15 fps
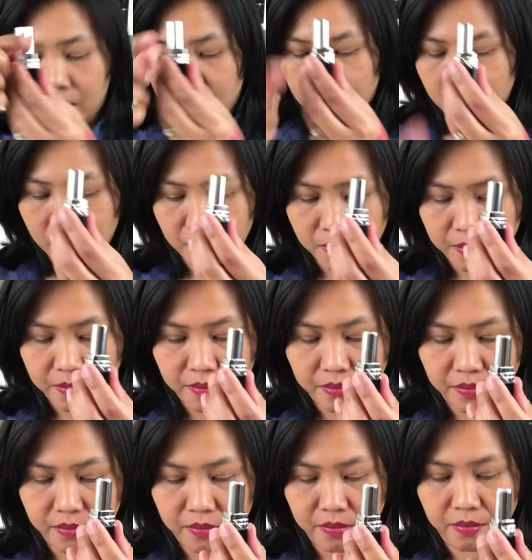there
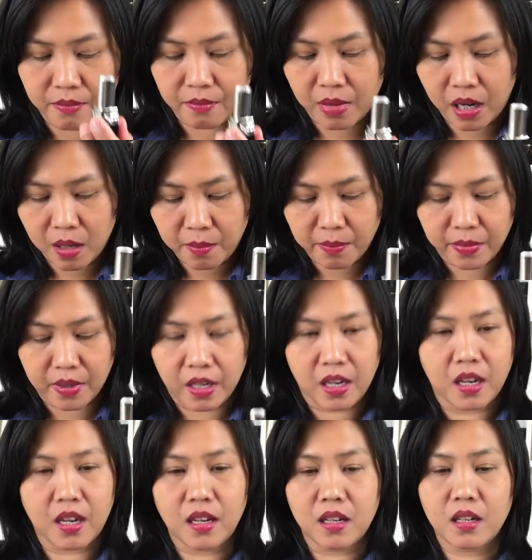pop
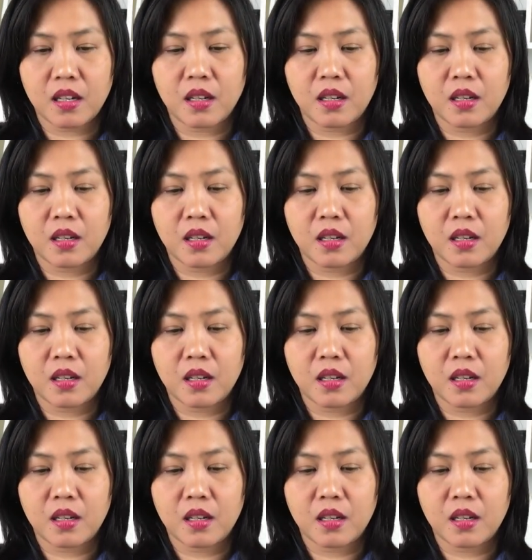and